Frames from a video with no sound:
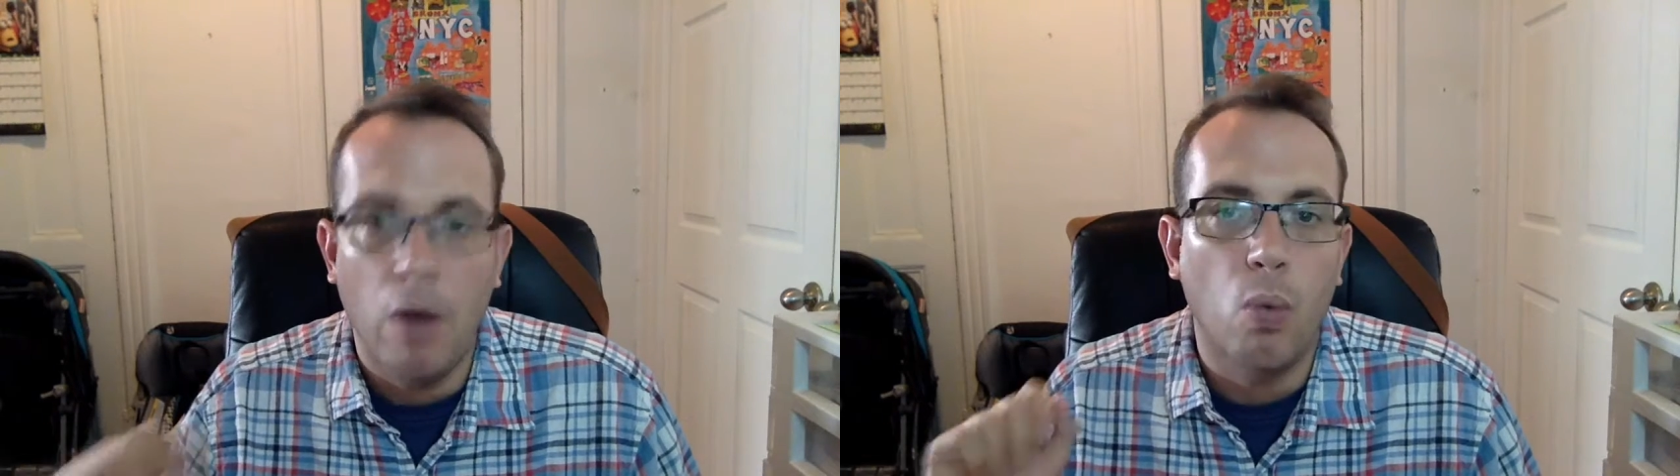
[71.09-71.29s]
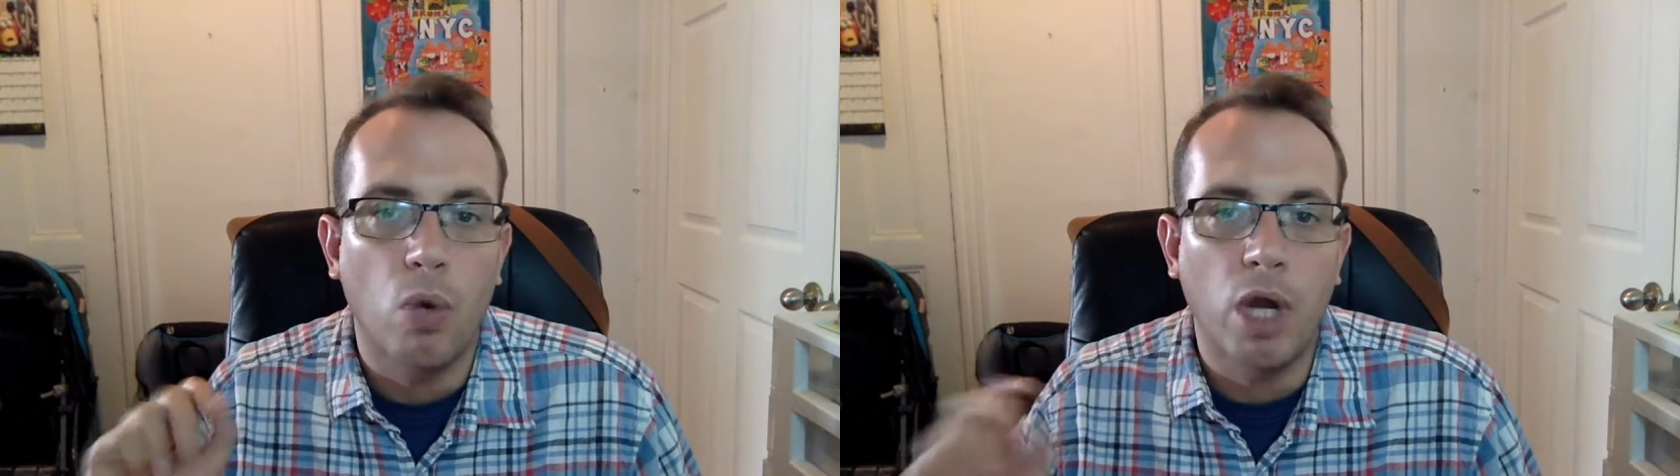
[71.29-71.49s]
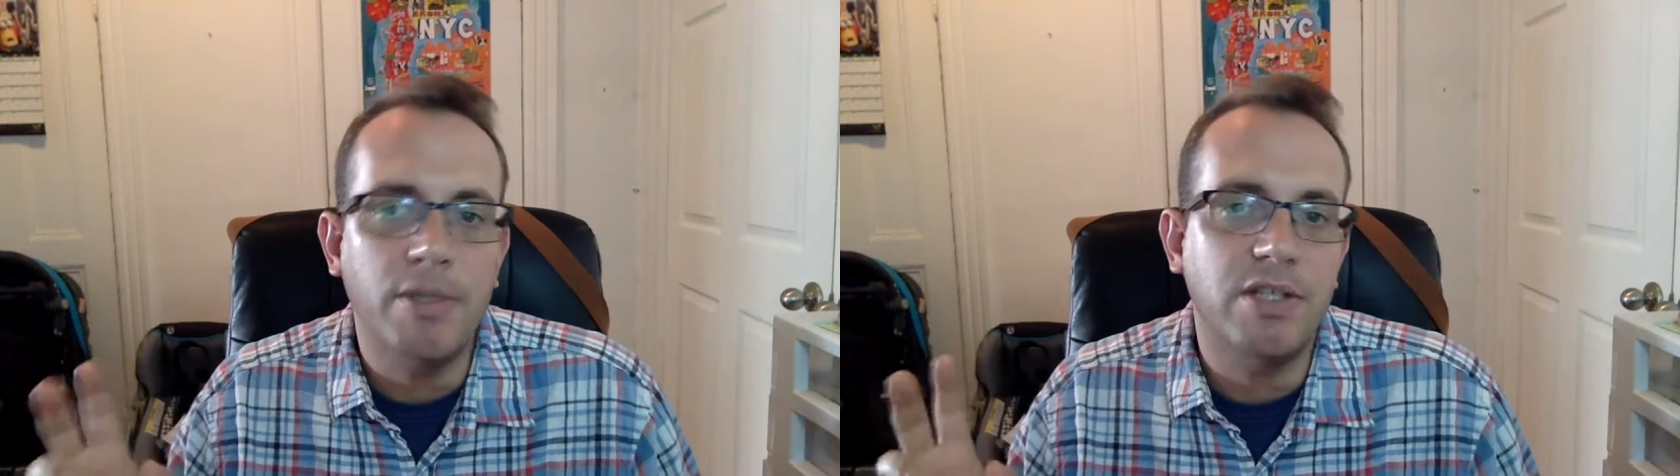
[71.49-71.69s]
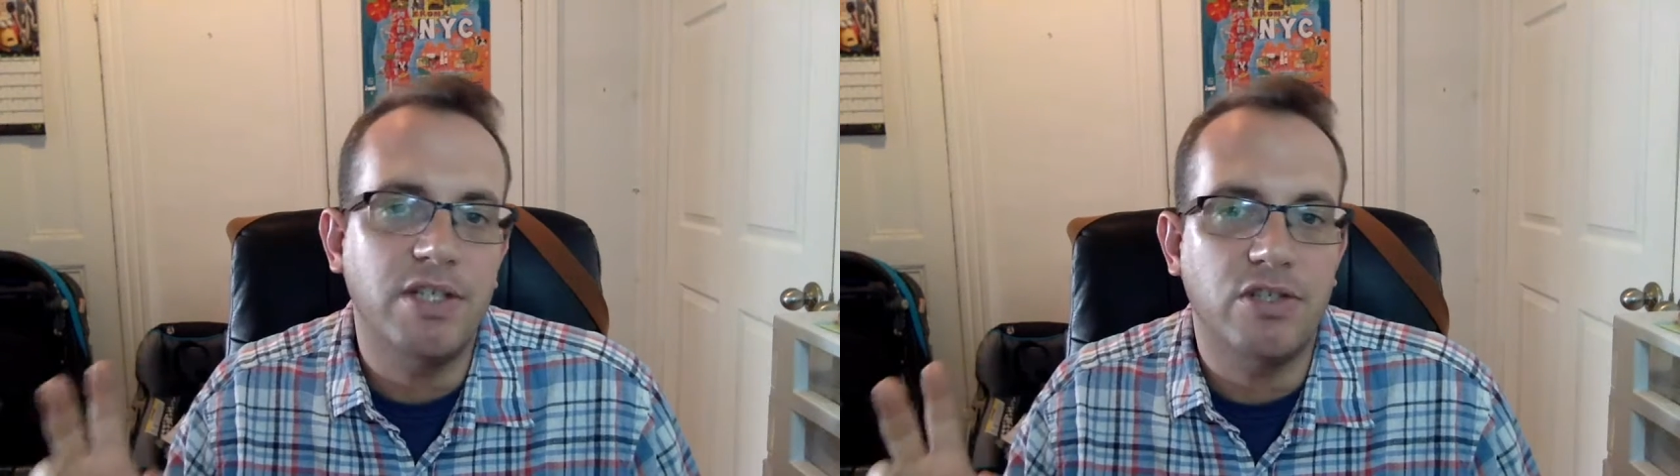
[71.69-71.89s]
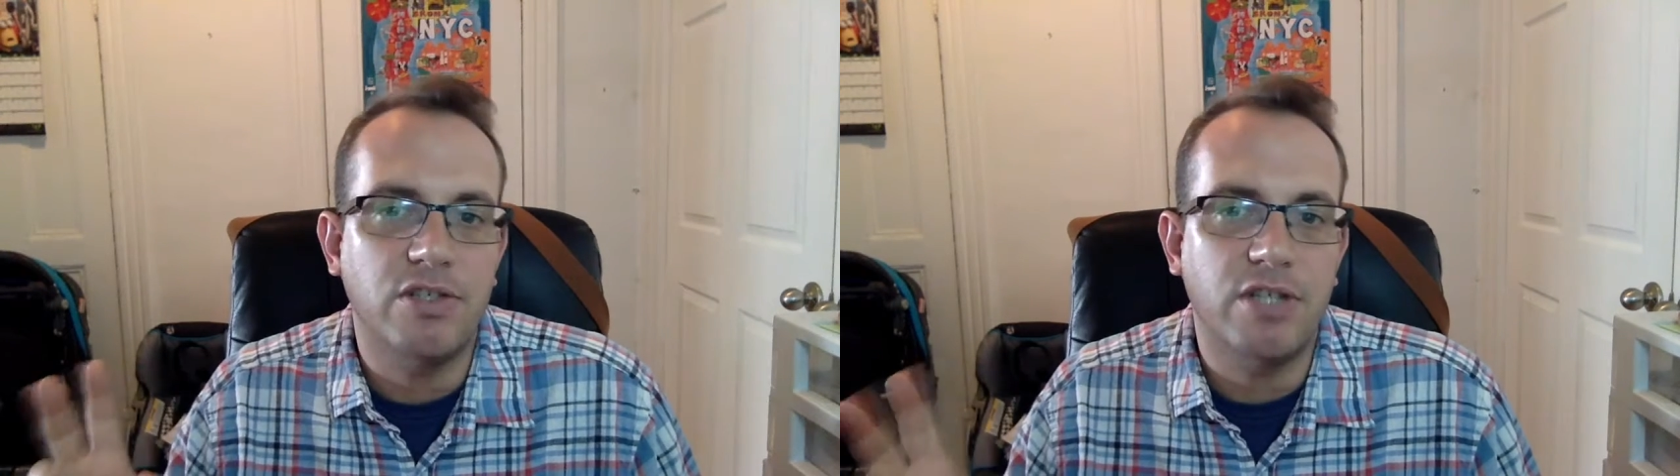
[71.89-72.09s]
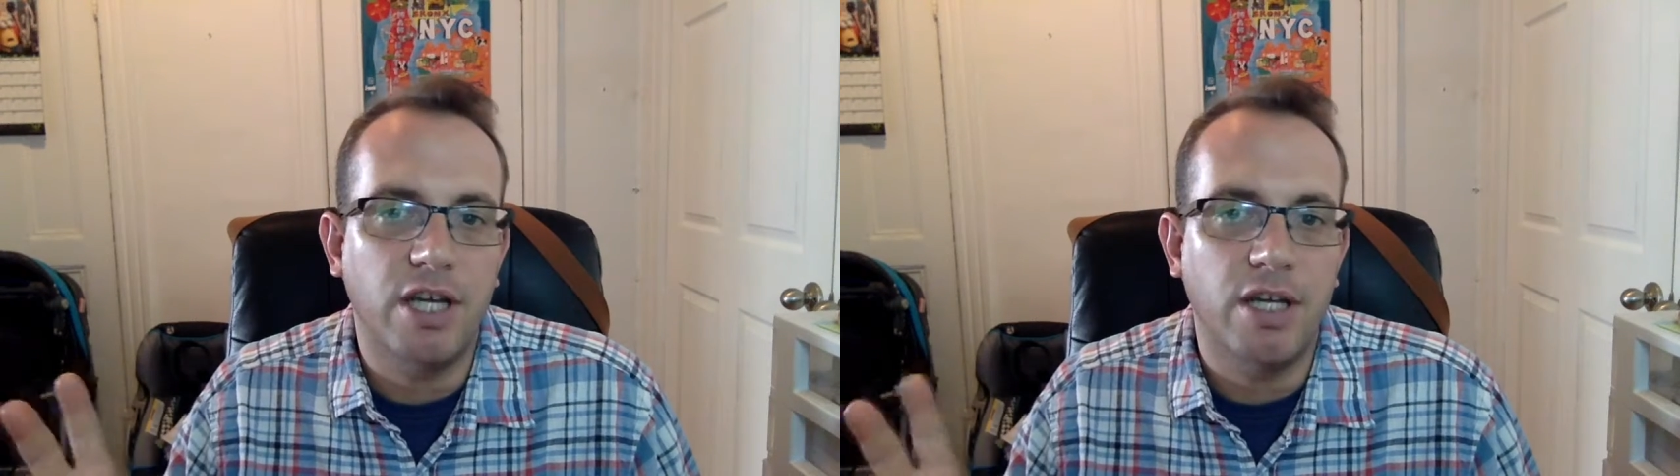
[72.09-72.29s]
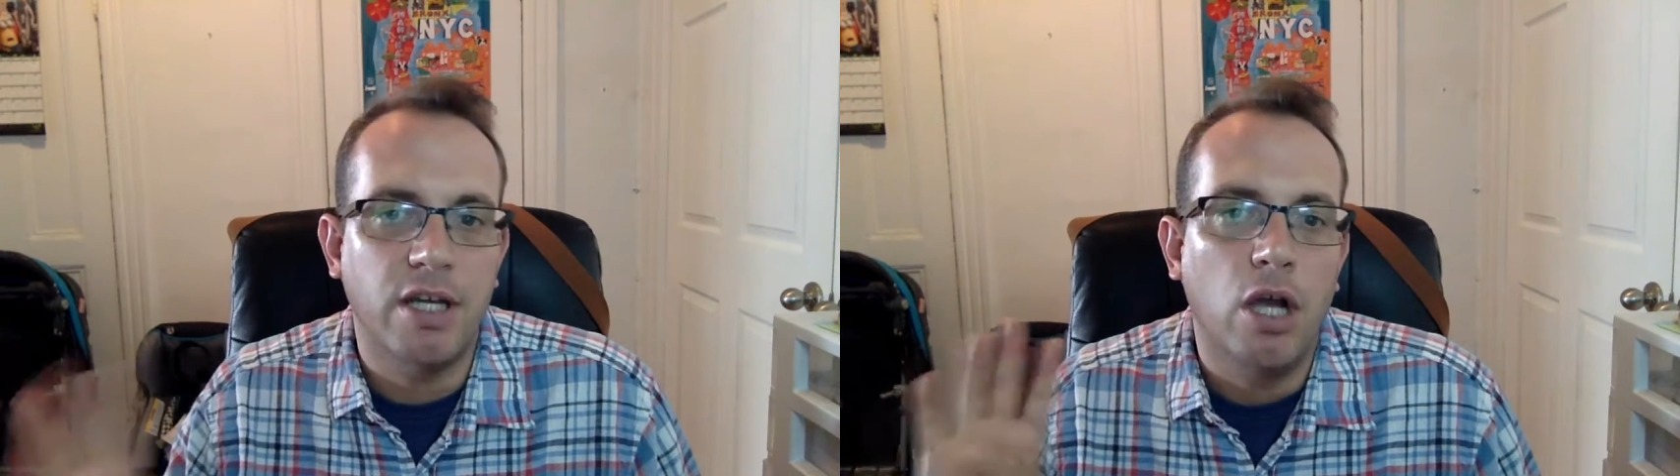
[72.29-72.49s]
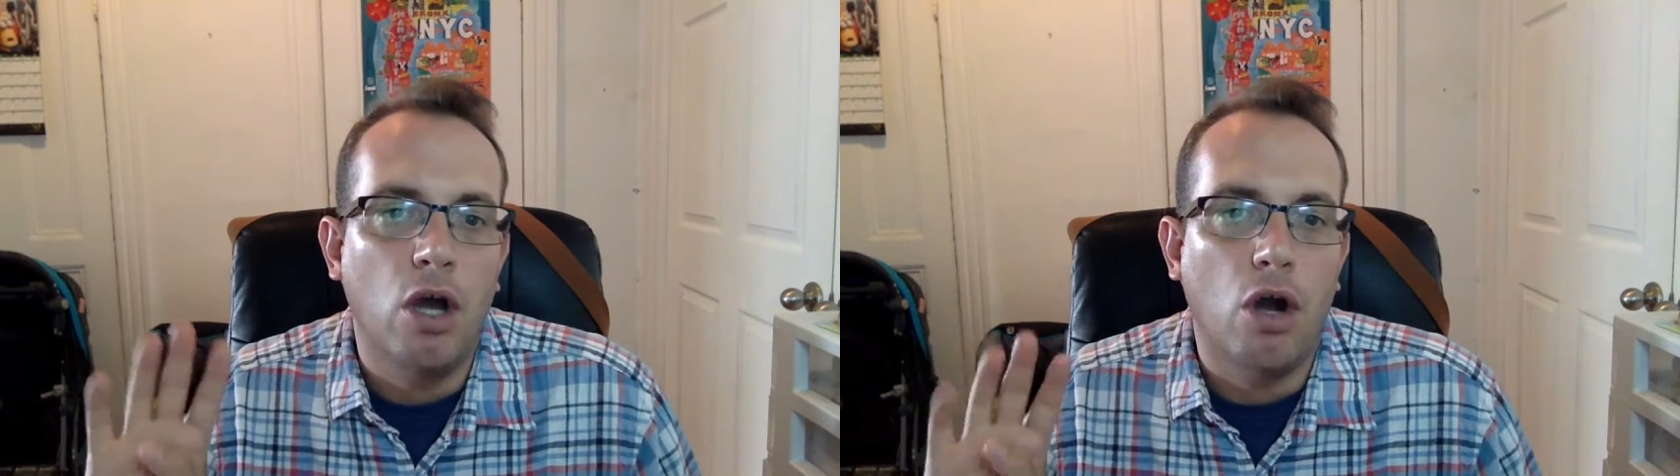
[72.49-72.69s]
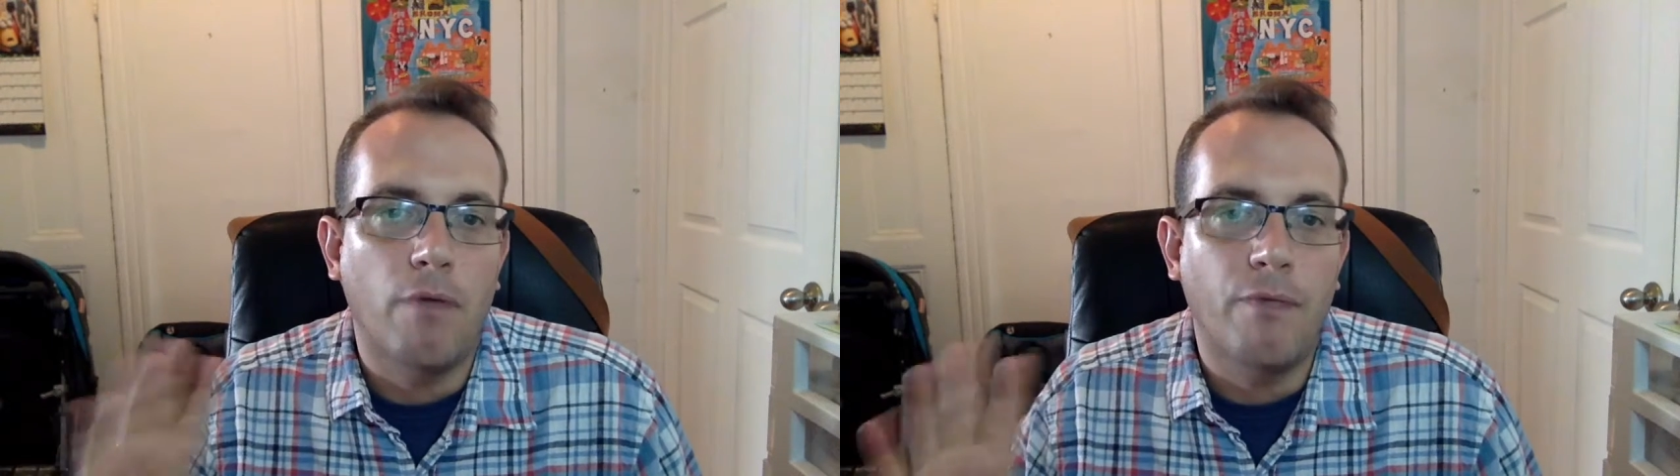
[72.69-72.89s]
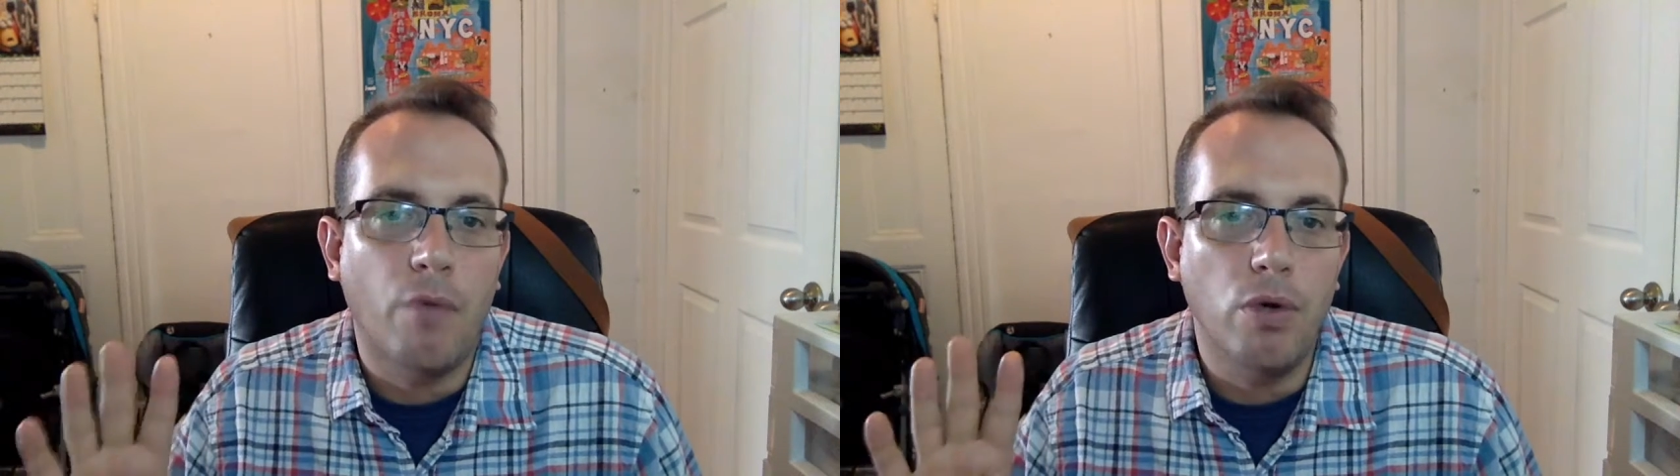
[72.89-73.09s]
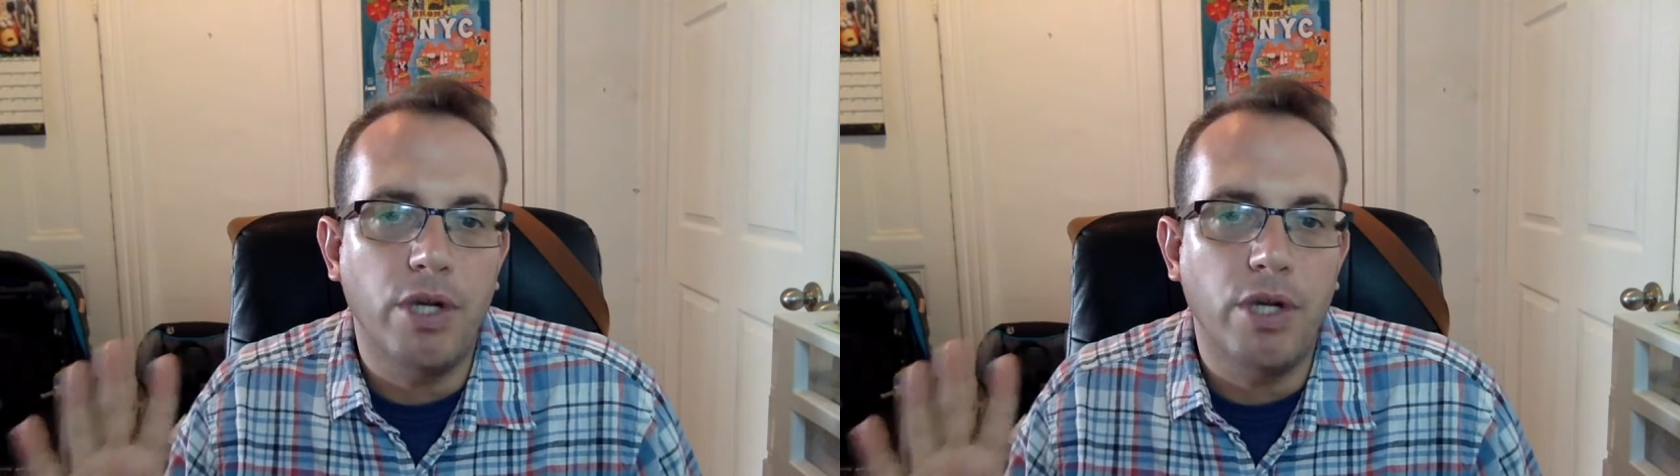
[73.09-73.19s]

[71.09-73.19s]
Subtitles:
What I'm going to teach you today are 4